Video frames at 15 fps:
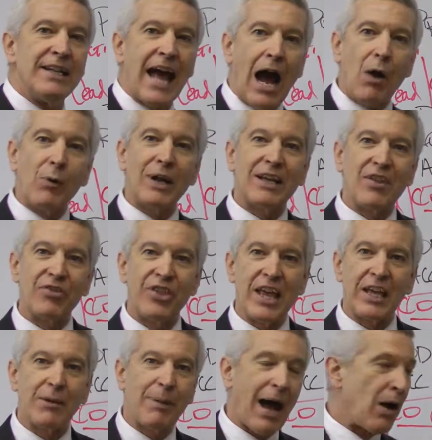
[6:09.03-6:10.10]
Now we can
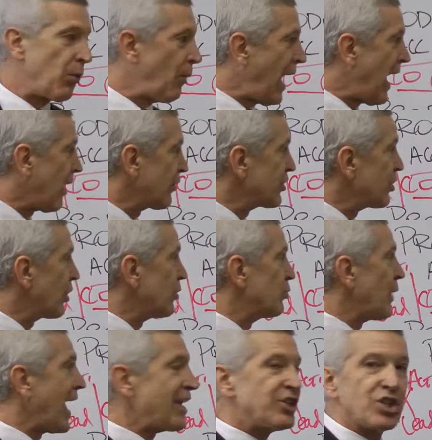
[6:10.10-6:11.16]
think about, wow,
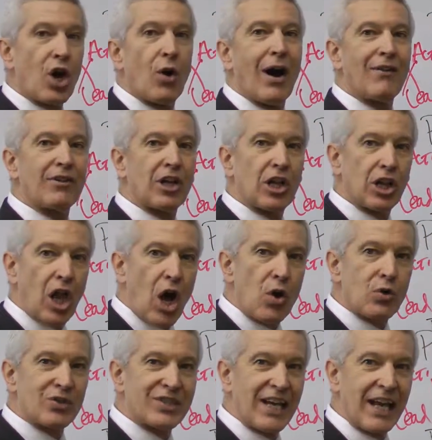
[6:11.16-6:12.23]
your ratio of
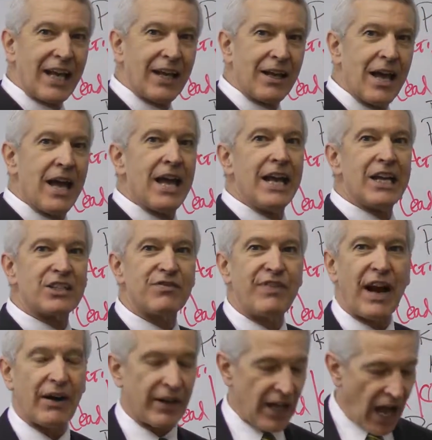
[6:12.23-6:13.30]
closing
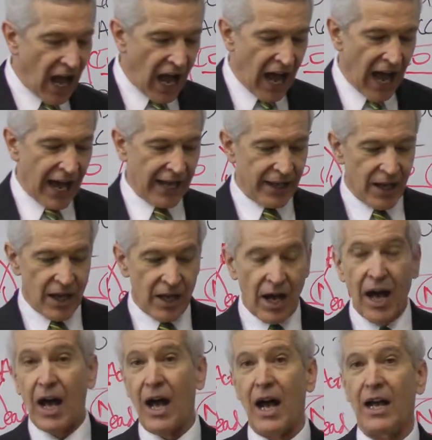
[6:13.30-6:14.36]
is very high.
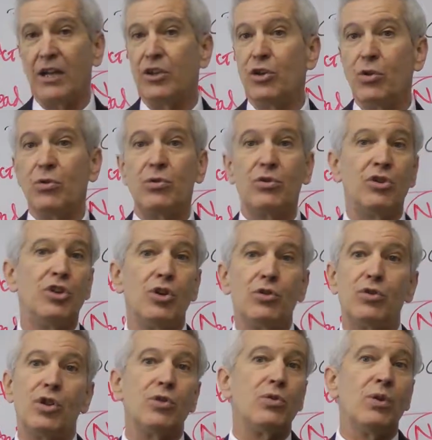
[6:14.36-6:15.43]

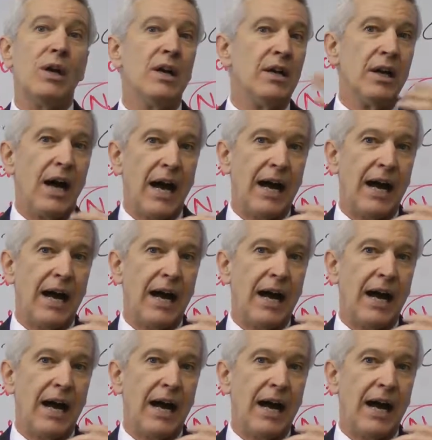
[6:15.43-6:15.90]
You do